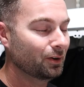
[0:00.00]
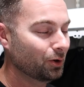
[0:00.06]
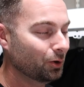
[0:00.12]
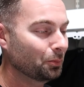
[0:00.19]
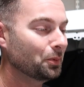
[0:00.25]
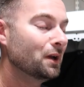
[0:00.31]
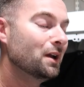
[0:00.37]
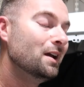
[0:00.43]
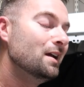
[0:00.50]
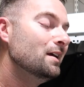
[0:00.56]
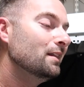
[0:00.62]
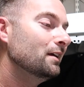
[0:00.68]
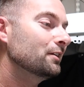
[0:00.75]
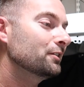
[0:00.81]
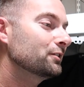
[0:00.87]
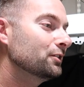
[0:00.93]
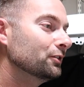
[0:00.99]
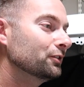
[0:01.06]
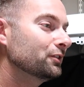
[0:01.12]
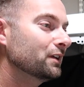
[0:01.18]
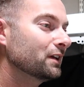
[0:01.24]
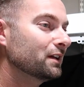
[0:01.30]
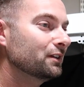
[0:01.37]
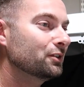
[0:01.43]
Nope. They're still
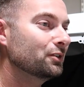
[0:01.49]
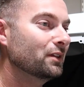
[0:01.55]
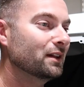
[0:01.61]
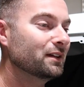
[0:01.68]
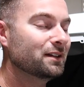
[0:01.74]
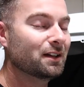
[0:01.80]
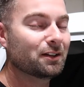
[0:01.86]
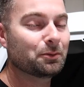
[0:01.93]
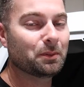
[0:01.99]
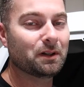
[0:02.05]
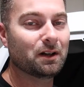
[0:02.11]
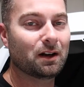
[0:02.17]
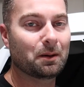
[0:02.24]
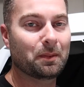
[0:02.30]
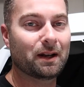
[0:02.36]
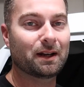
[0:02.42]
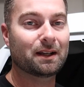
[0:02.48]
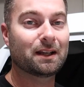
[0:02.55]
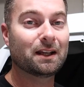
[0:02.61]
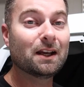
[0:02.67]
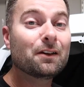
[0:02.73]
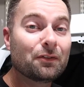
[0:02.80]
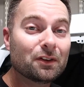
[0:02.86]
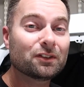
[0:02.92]
sticking to that 10-speed automatic.
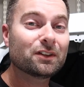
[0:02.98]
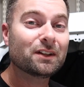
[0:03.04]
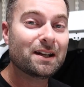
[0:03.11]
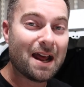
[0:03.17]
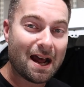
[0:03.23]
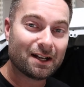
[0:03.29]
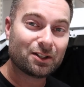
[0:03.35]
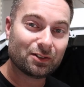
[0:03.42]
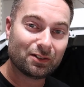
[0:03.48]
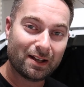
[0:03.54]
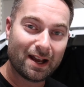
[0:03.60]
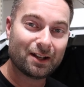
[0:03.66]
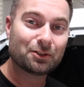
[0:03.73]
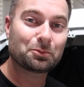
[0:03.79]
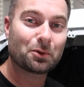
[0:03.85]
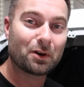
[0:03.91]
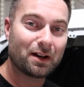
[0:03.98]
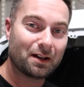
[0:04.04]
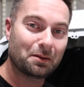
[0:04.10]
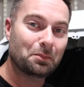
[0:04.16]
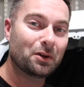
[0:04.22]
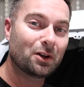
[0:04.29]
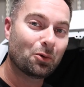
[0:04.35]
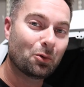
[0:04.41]
Give us a naturally
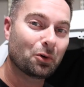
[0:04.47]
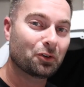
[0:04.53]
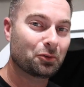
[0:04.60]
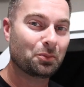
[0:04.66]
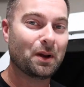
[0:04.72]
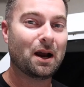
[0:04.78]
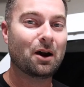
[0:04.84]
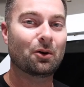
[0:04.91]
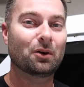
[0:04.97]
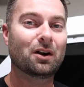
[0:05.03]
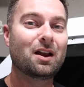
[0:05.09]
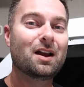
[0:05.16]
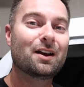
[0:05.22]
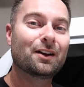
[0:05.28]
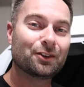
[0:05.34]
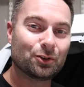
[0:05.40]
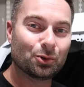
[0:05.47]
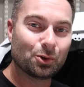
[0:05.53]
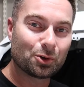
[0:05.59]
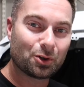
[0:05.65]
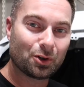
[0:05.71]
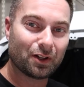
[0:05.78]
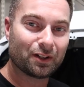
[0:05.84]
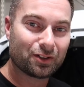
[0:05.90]
aspirated, big horsepower,
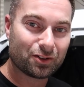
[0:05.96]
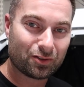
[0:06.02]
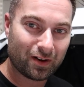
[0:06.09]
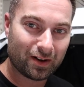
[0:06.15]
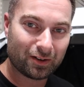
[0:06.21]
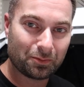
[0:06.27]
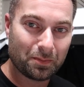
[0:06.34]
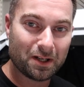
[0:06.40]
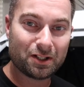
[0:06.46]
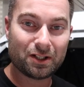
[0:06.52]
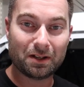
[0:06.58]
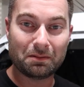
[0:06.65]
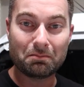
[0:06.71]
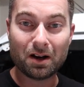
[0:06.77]
dual-clutch transmission